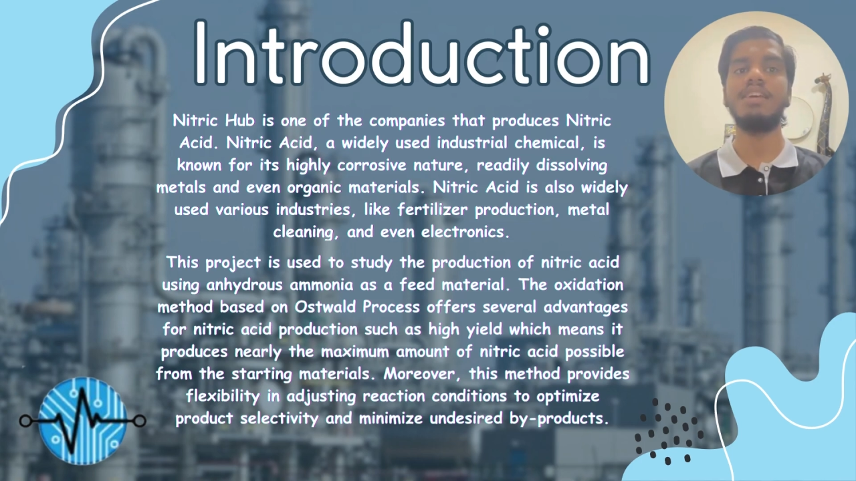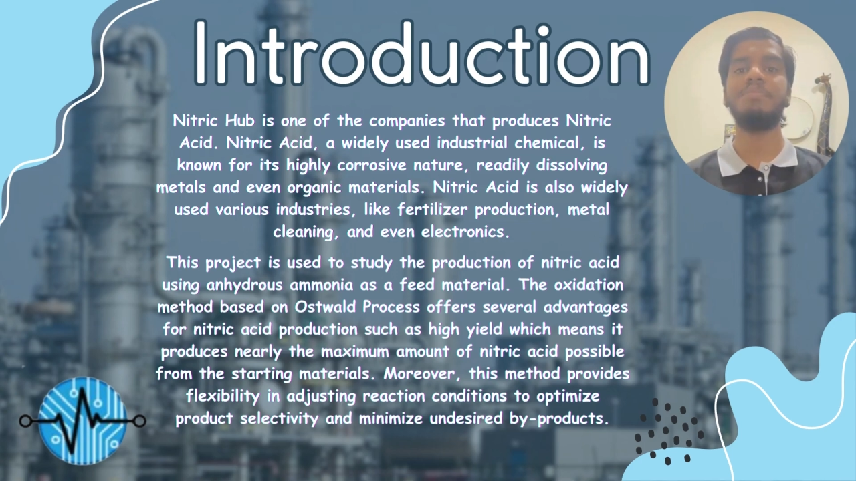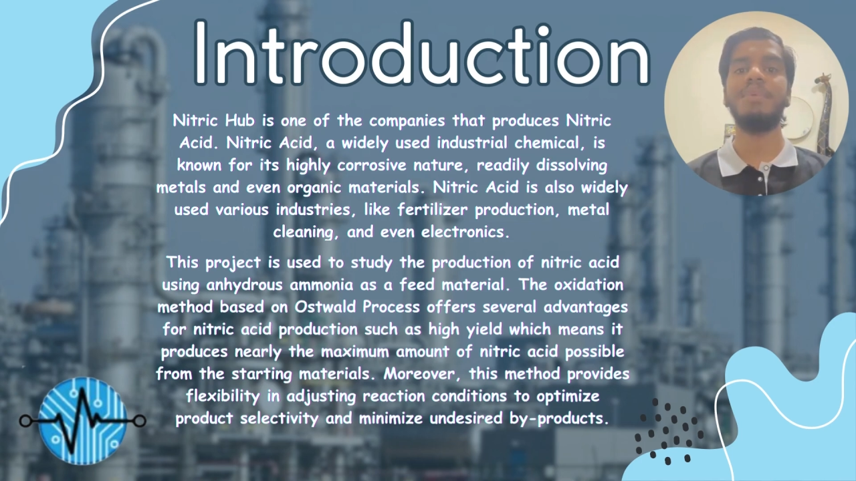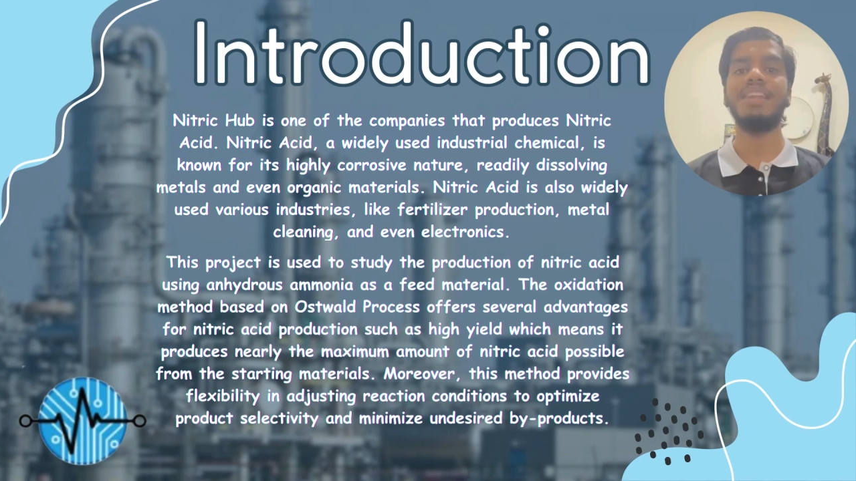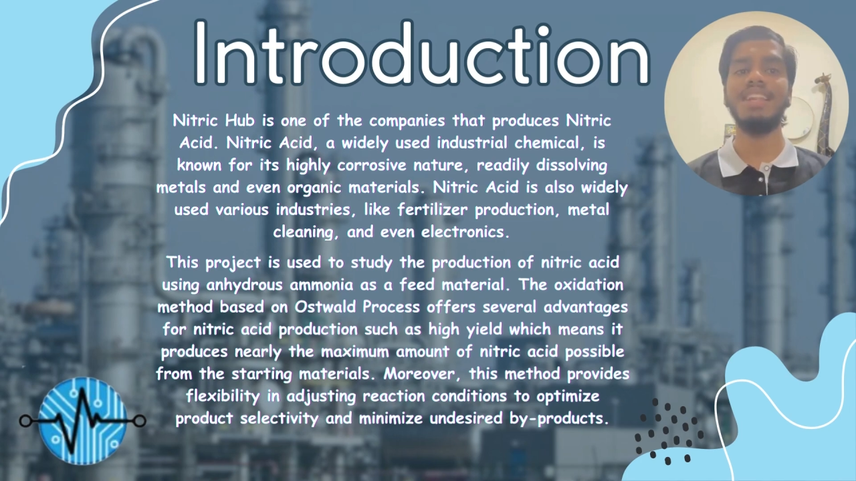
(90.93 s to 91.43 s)

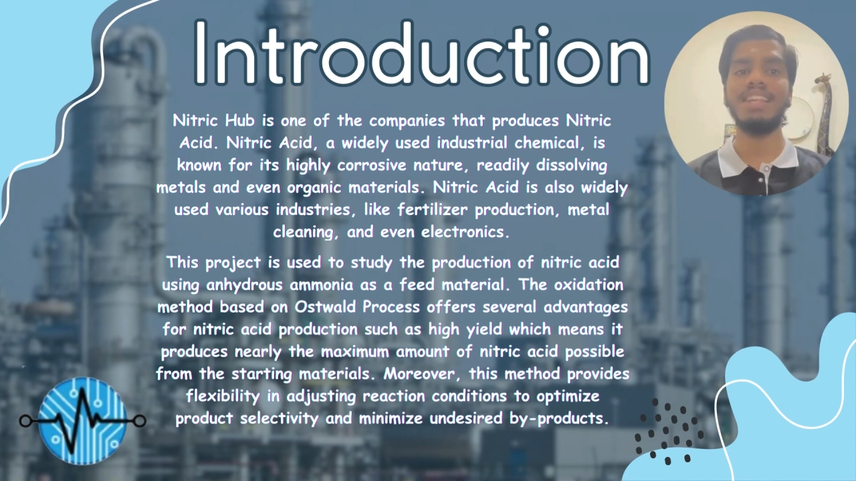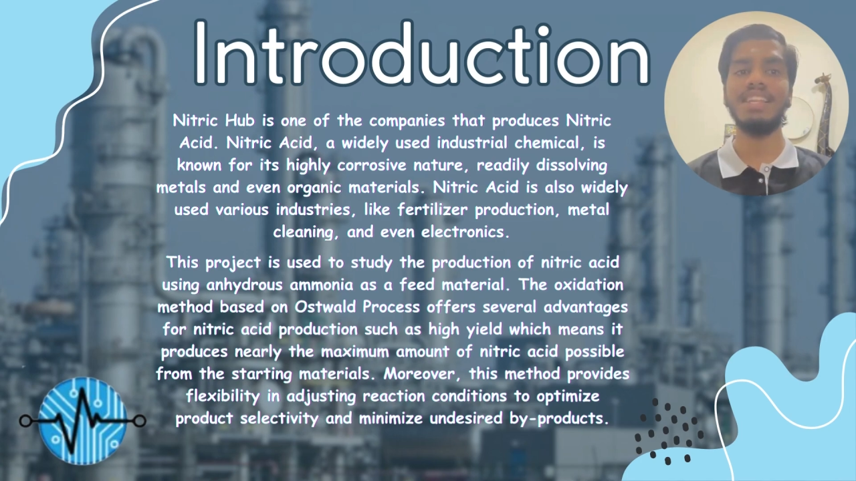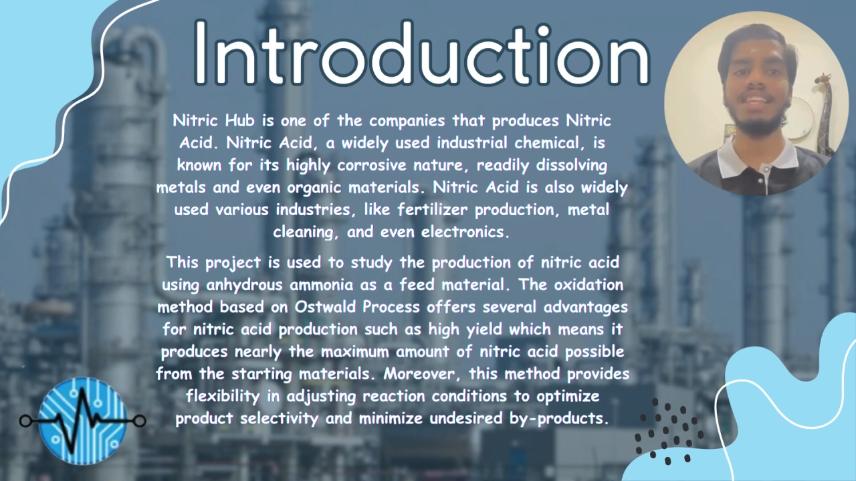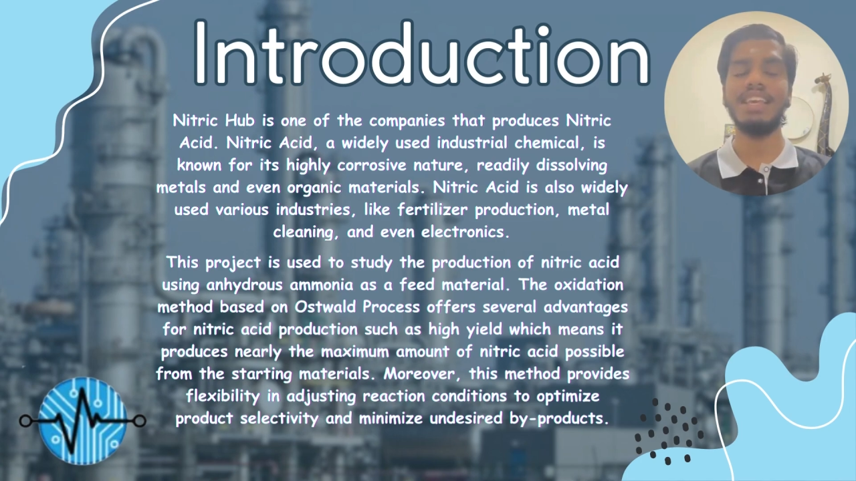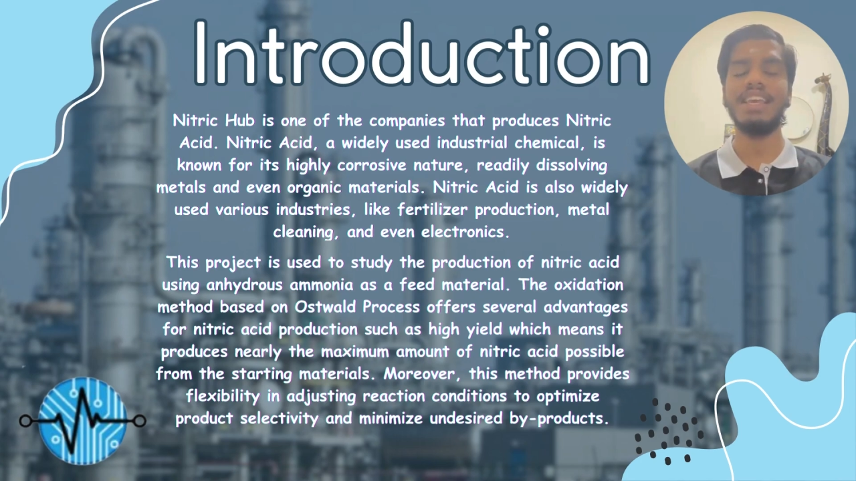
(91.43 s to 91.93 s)
metal
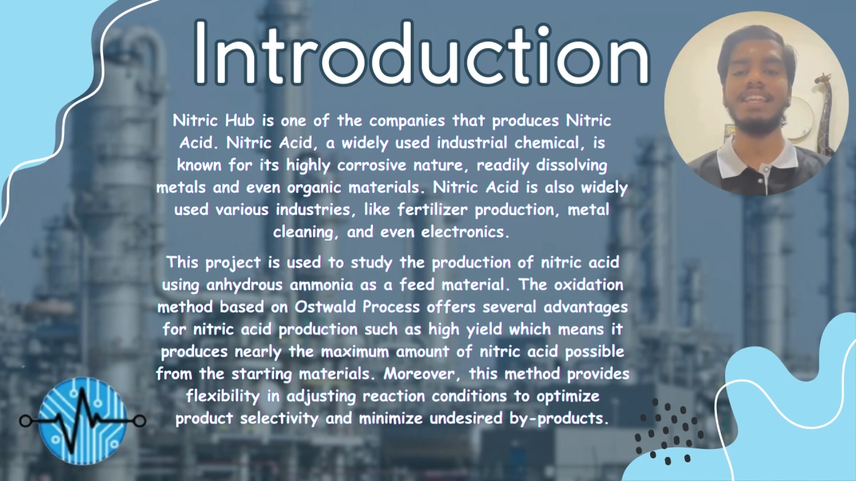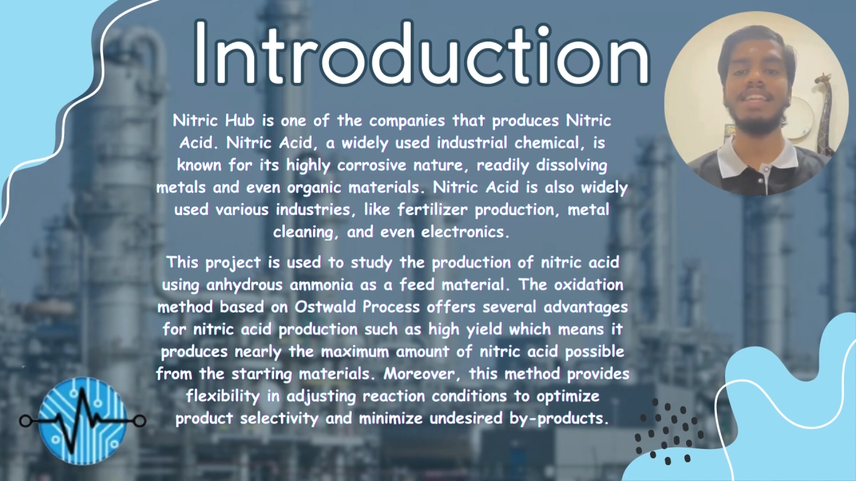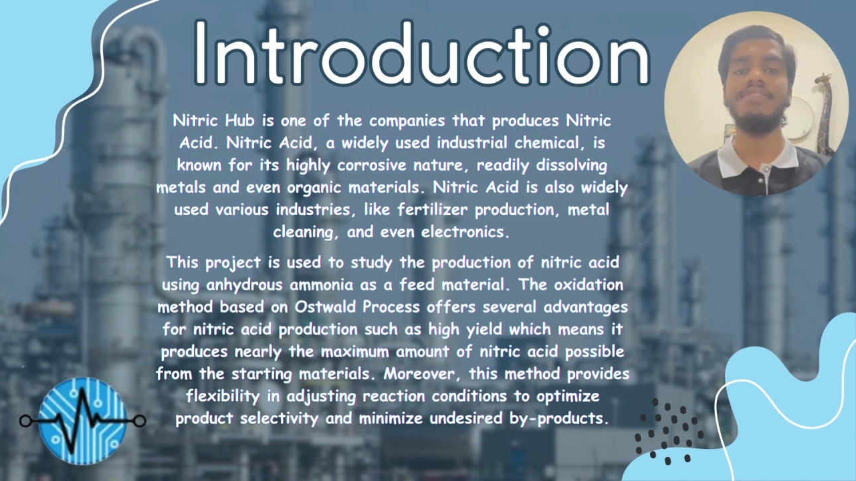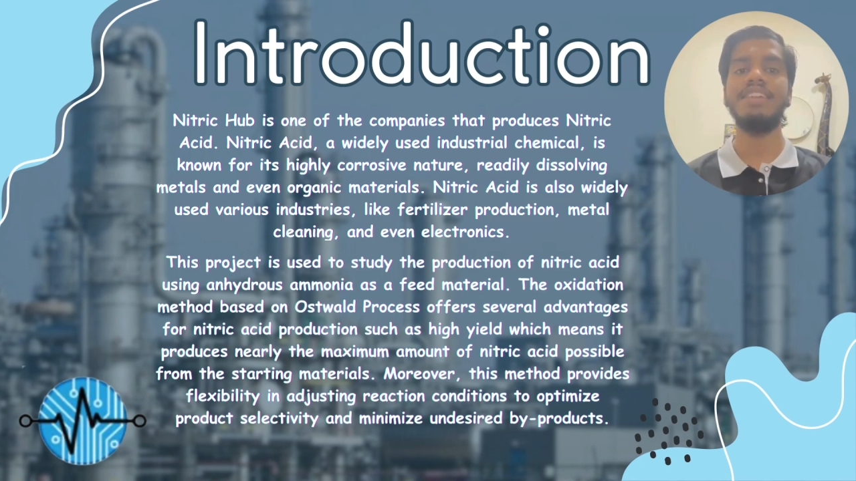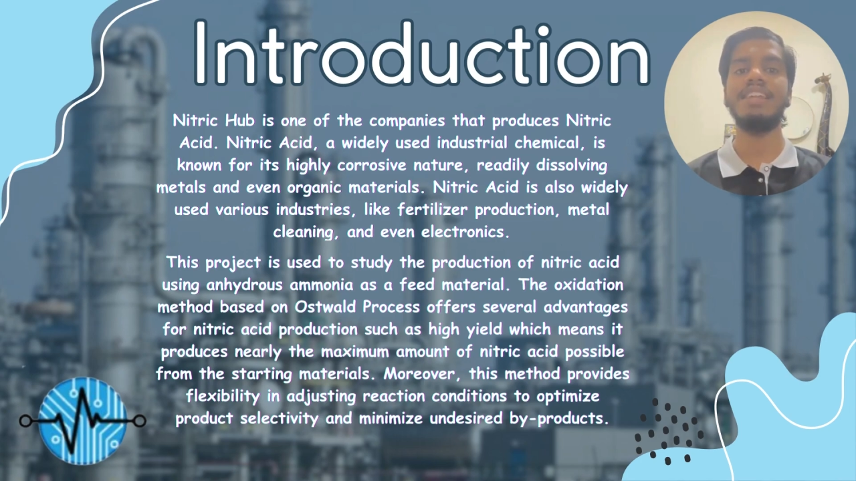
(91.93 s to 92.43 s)
cleaning, and
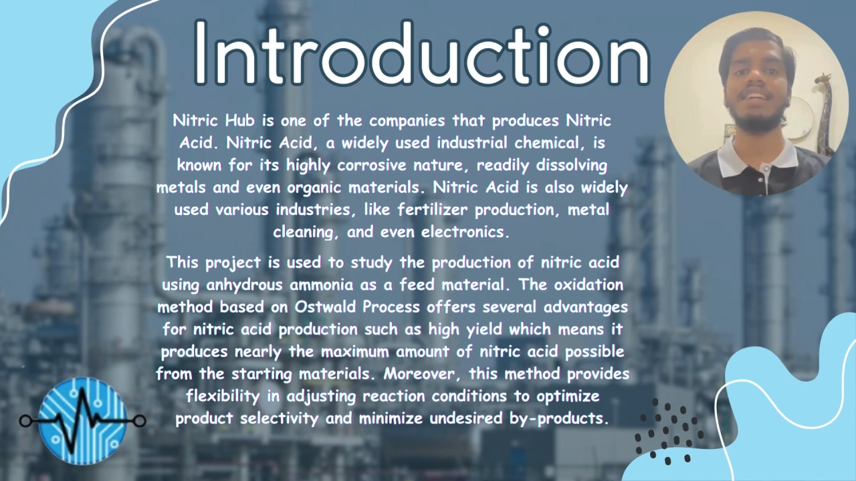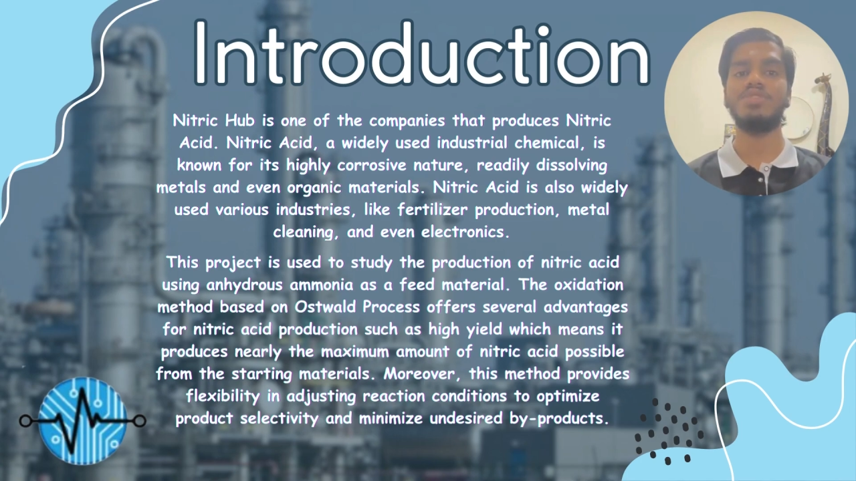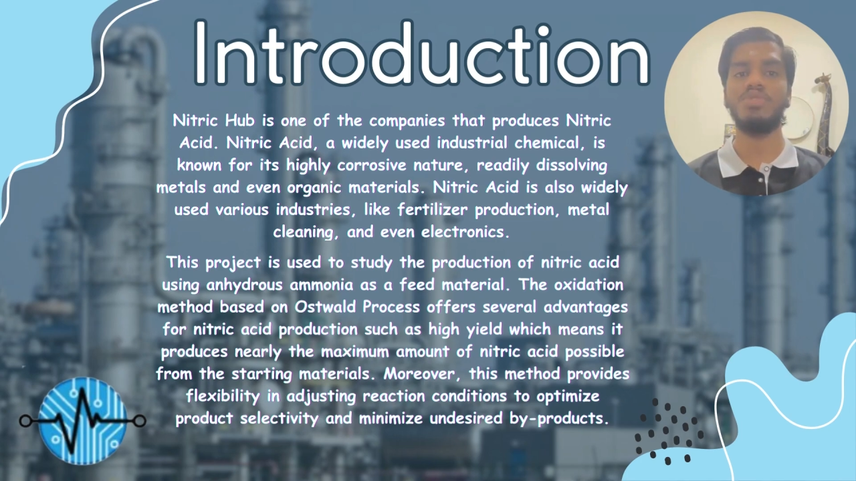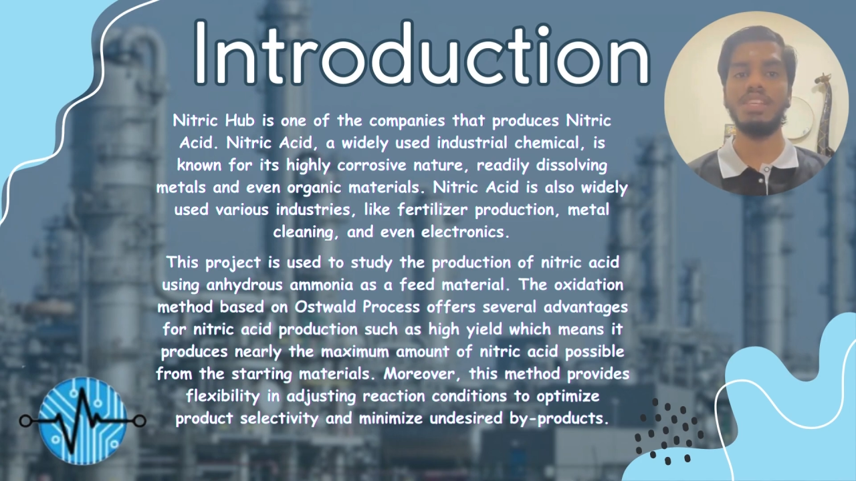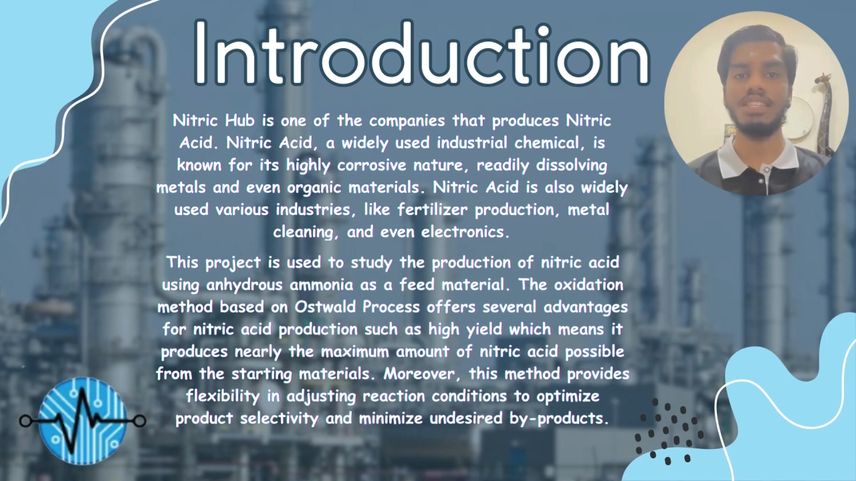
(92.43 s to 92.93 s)
even
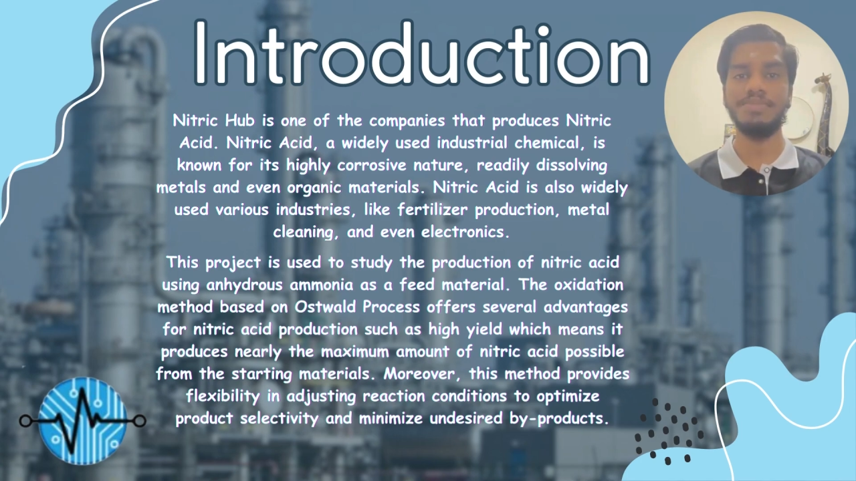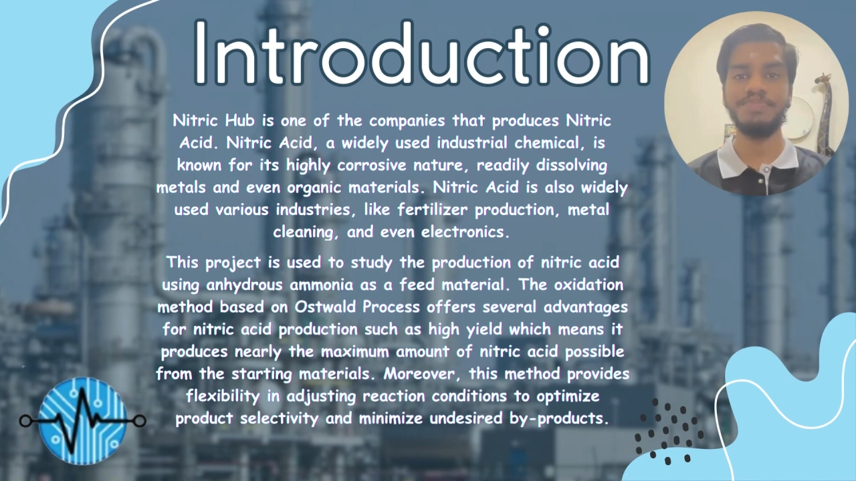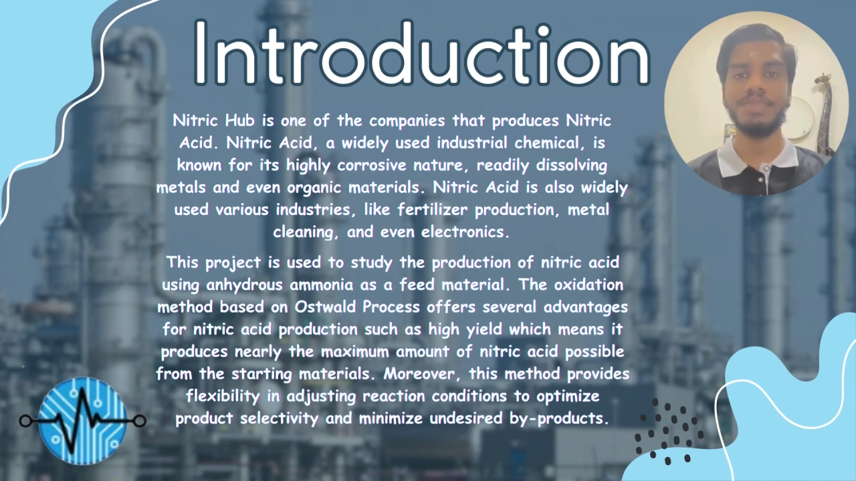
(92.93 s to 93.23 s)
electronics.